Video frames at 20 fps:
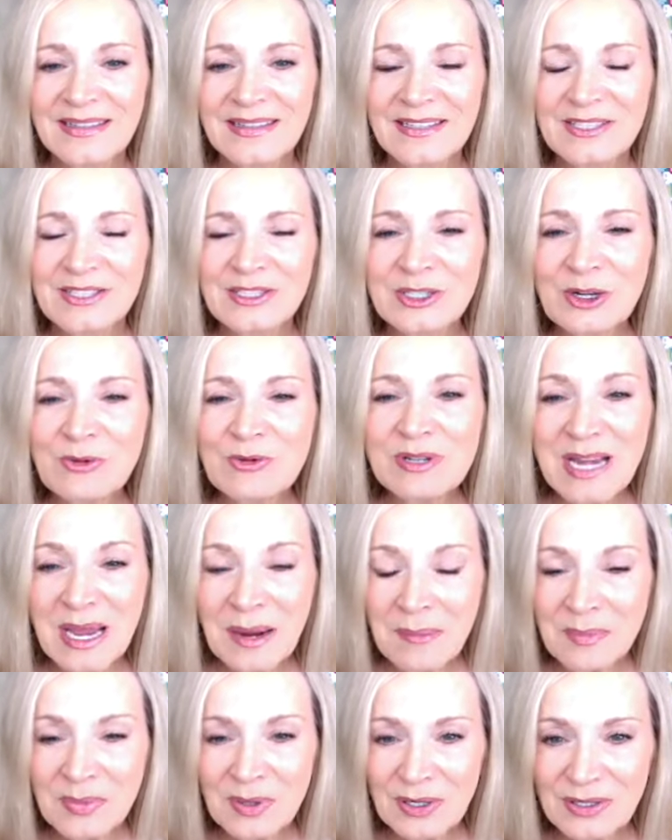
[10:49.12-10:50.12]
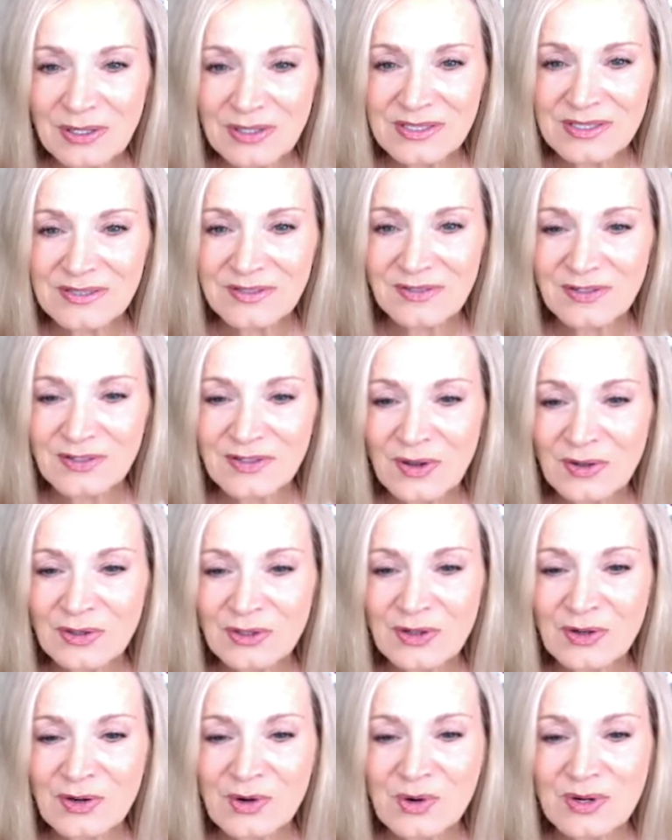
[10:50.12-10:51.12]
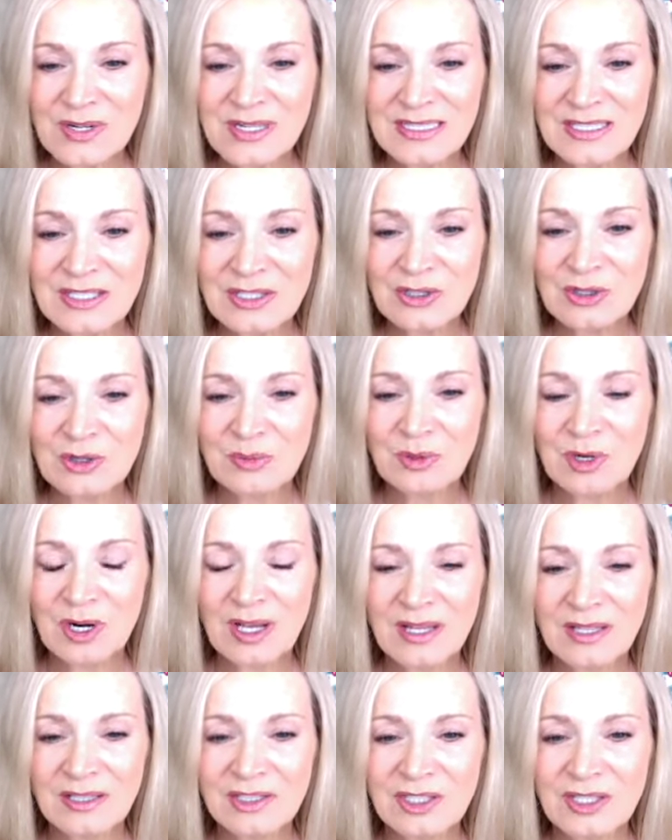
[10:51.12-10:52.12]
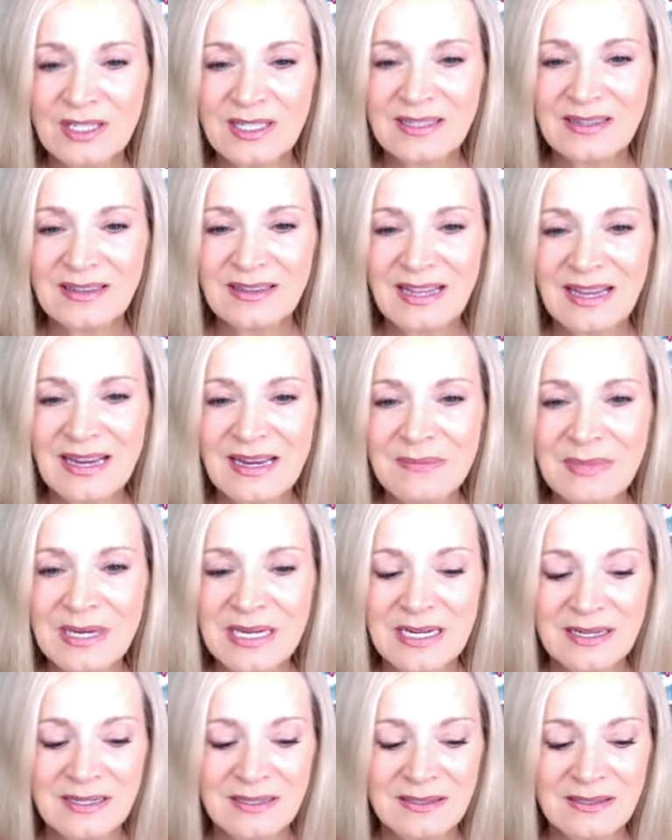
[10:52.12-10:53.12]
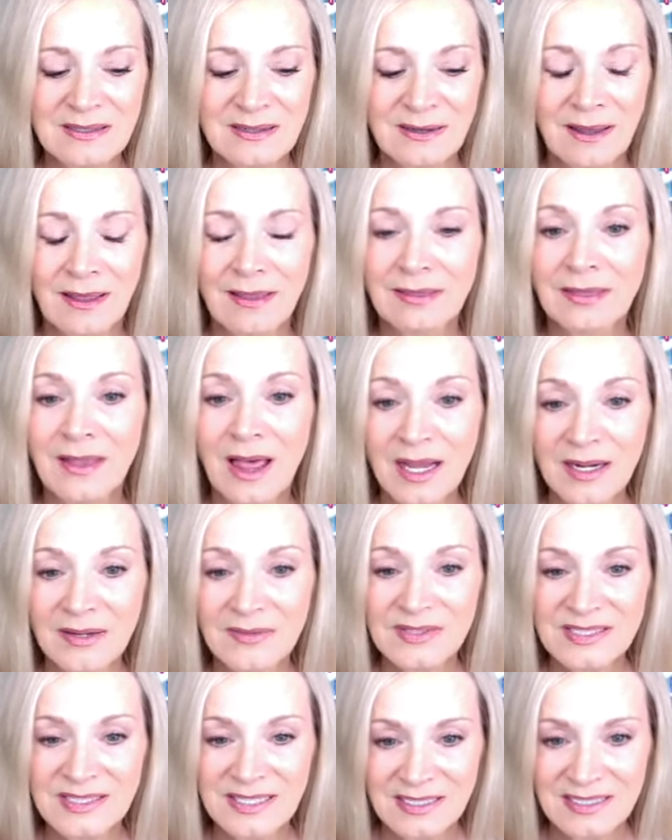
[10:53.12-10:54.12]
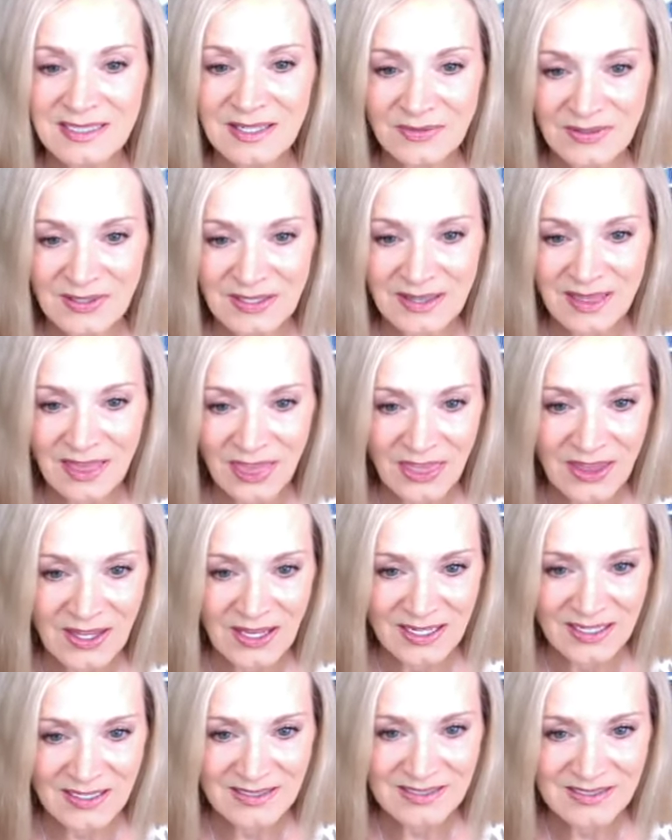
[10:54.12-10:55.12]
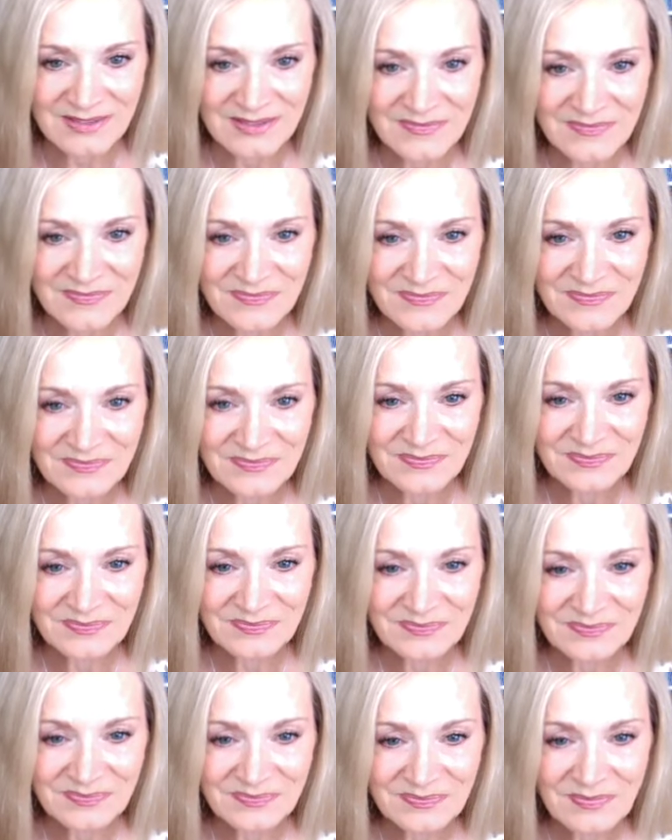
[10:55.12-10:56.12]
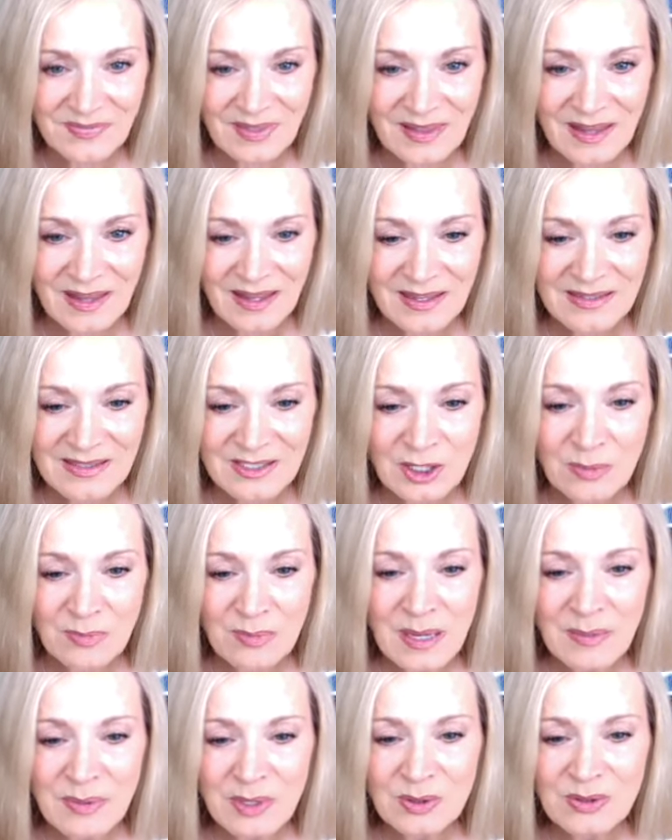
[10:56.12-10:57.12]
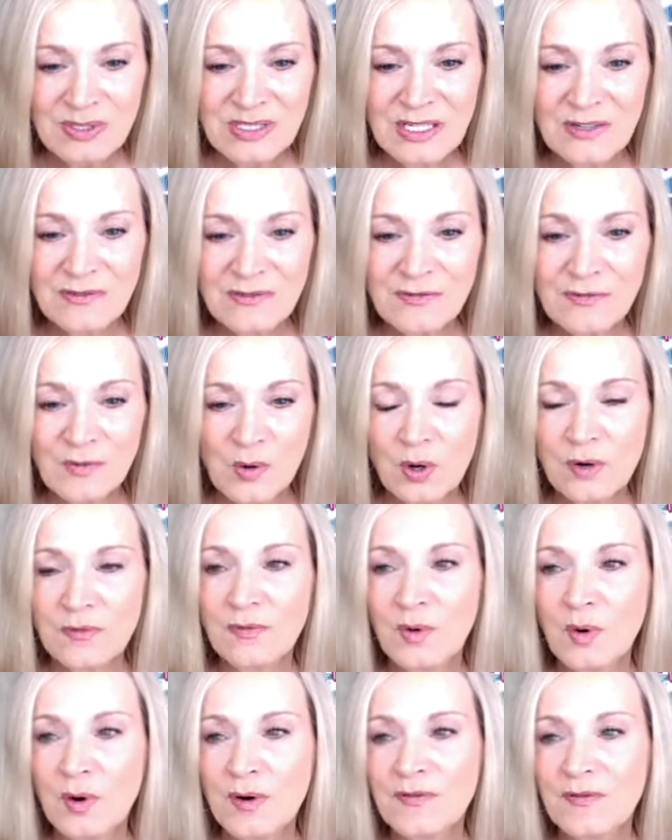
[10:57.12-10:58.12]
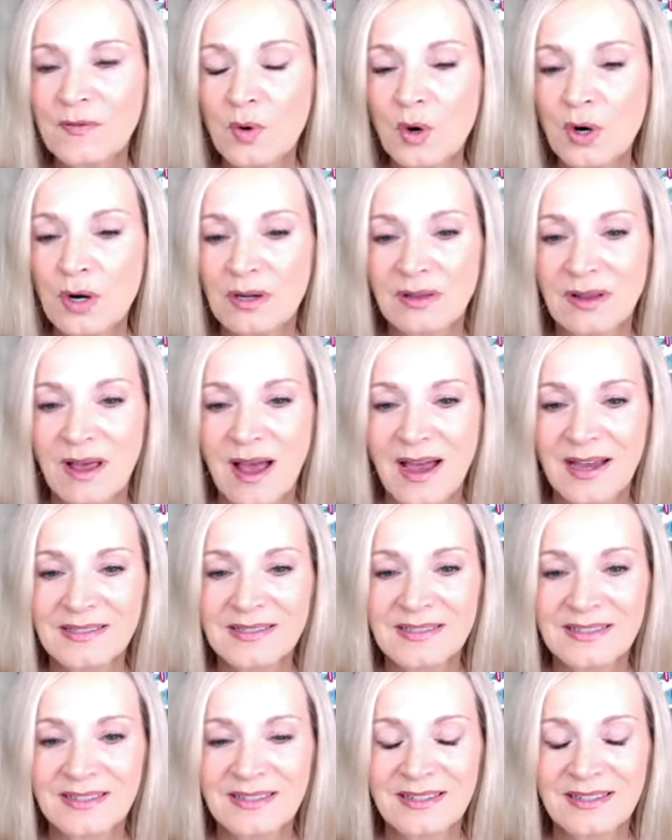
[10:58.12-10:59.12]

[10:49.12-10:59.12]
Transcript: So, numbers, for those of you who are into numerology, they mean a lot of significant things. So, maybe you see 444 a lot.